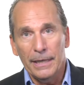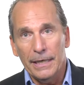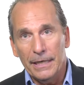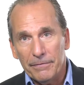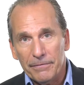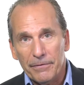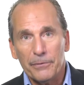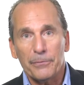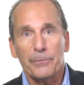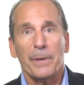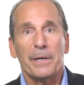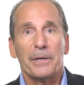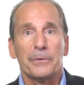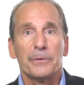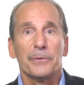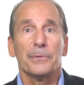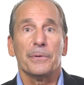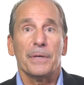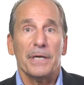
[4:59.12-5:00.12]
If the
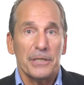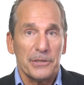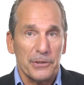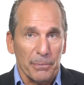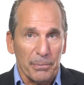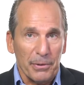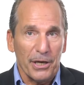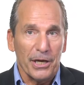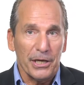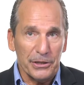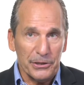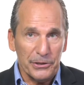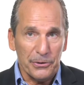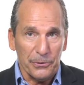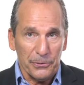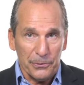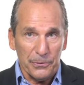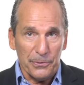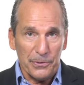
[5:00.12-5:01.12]
creditor is obliged
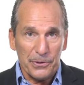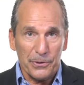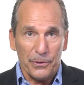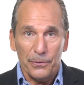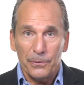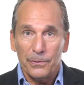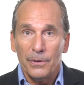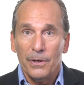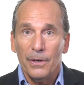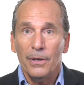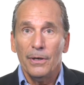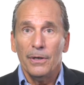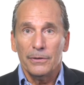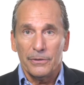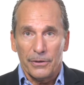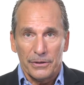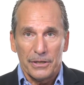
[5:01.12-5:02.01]
to do so, the